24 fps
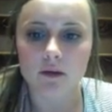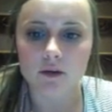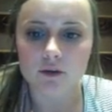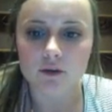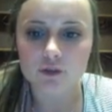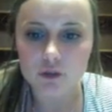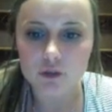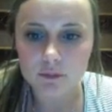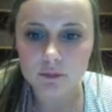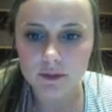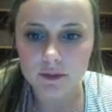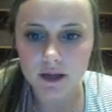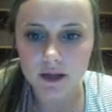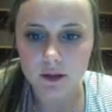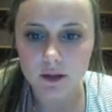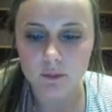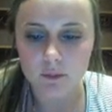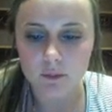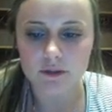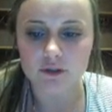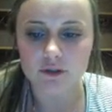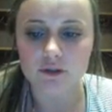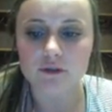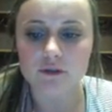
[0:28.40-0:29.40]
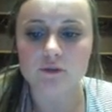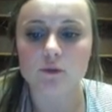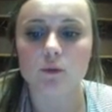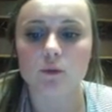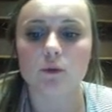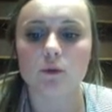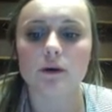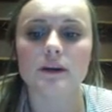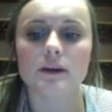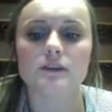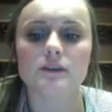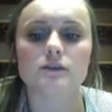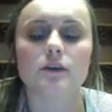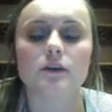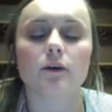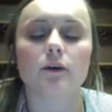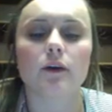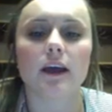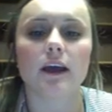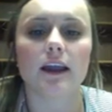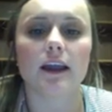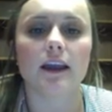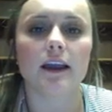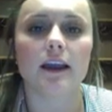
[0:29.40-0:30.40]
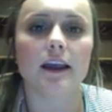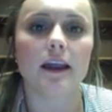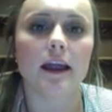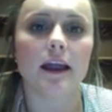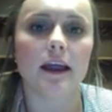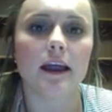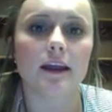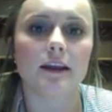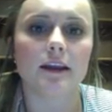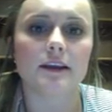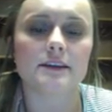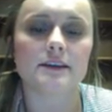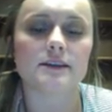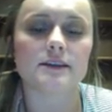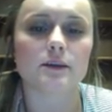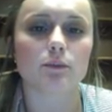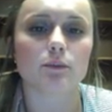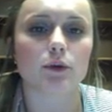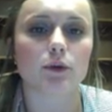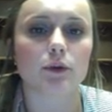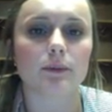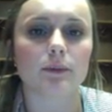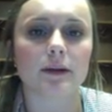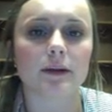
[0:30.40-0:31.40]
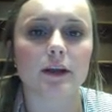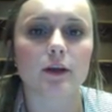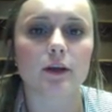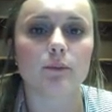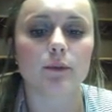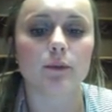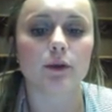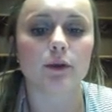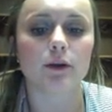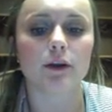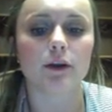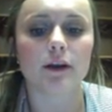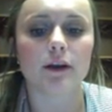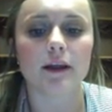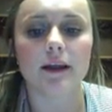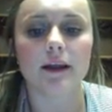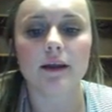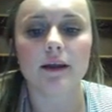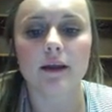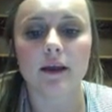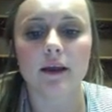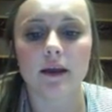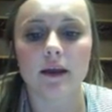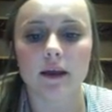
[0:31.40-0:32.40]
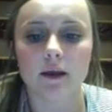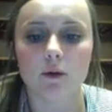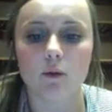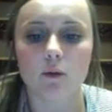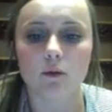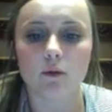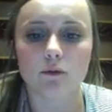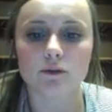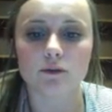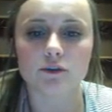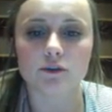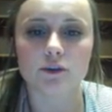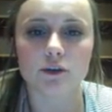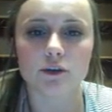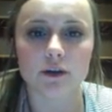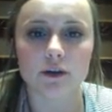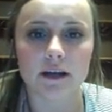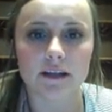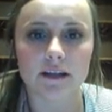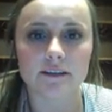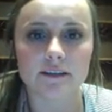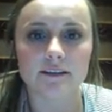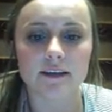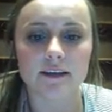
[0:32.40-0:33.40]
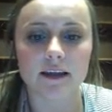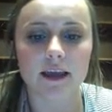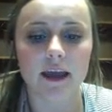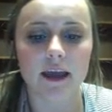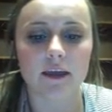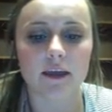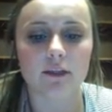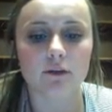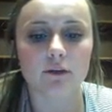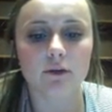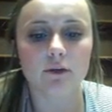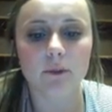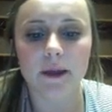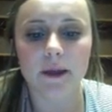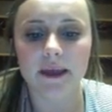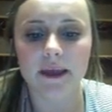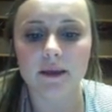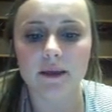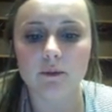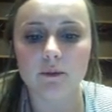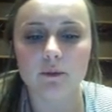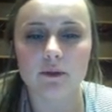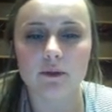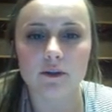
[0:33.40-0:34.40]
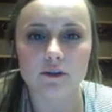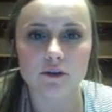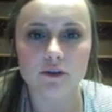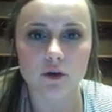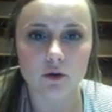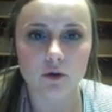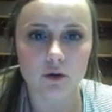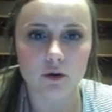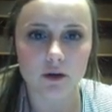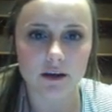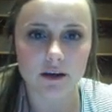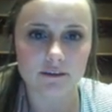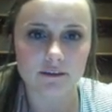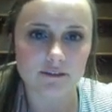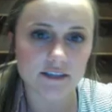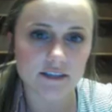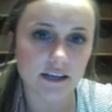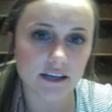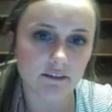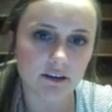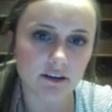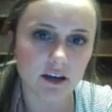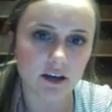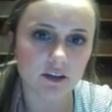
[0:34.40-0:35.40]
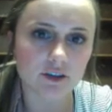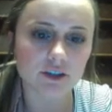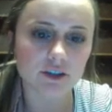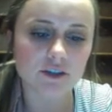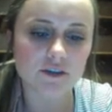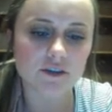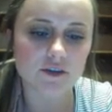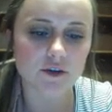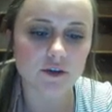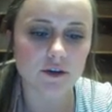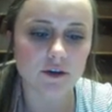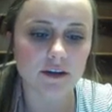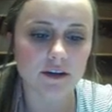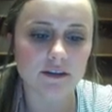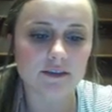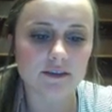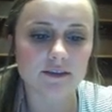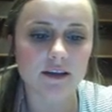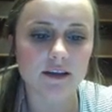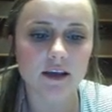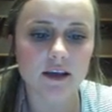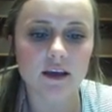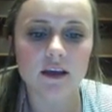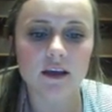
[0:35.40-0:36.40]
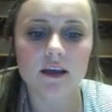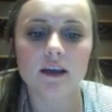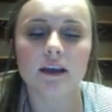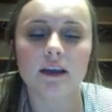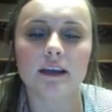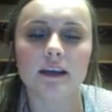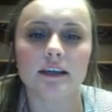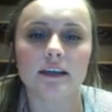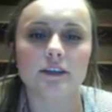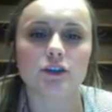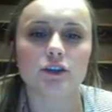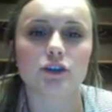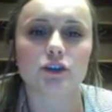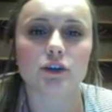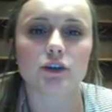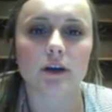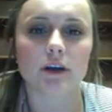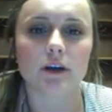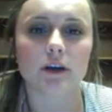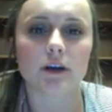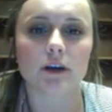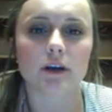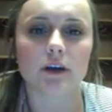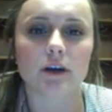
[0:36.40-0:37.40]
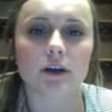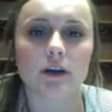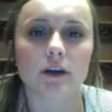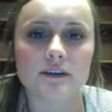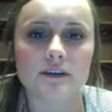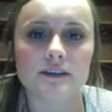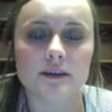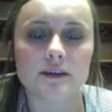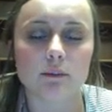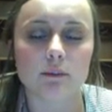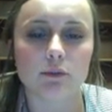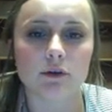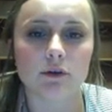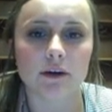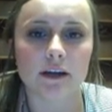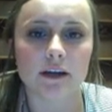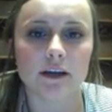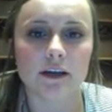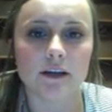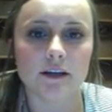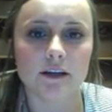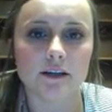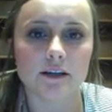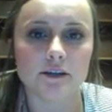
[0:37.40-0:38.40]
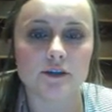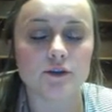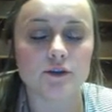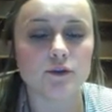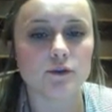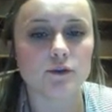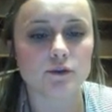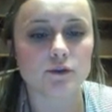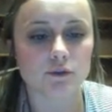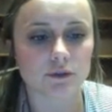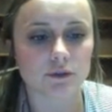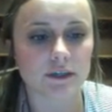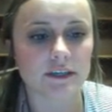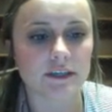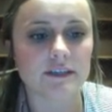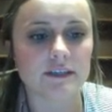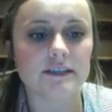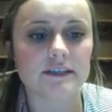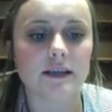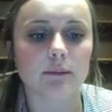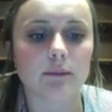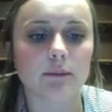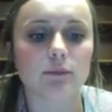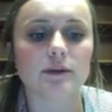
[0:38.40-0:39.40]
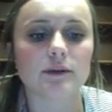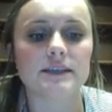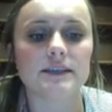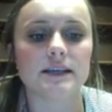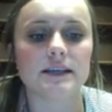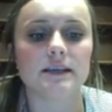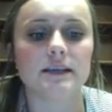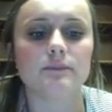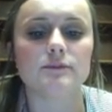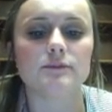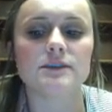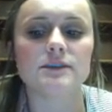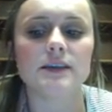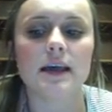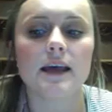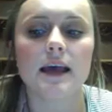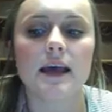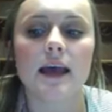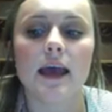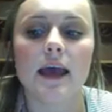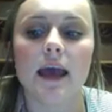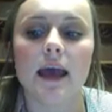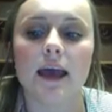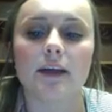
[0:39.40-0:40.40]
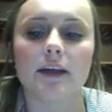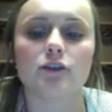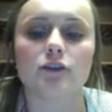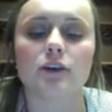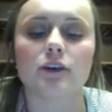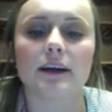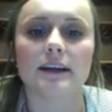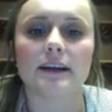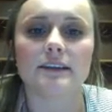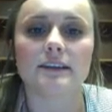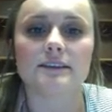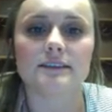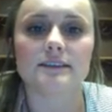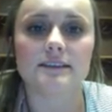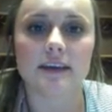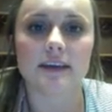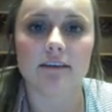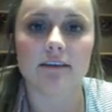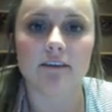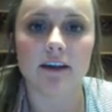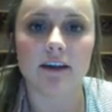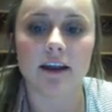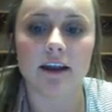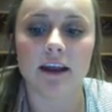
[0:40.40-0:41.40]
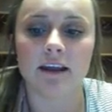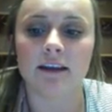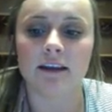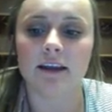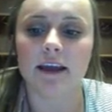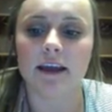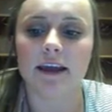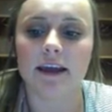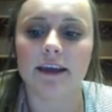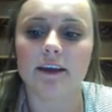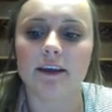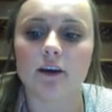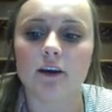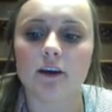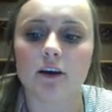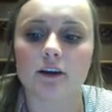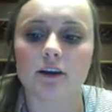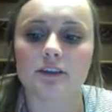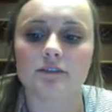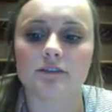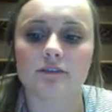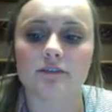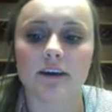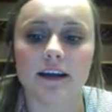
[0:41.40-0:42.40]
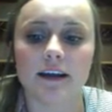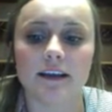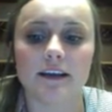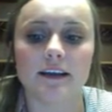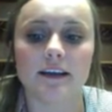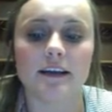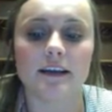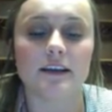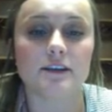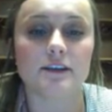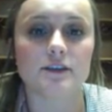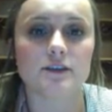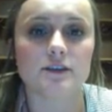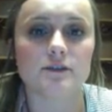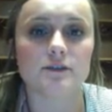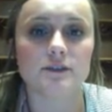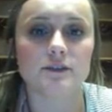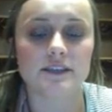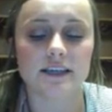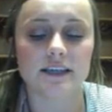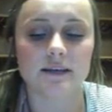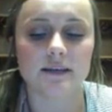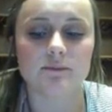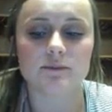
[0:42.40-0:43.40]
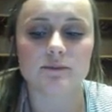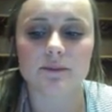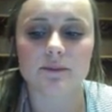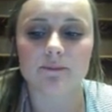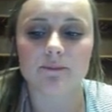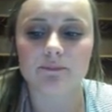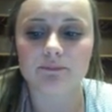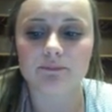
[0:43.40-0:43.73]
Truman Elementary School is located in a suburban community. It holds grades K through 8 with a total of 700 students. Each grade level is separated into 3 separate teams, and grades 7 and 8 are divided into teams.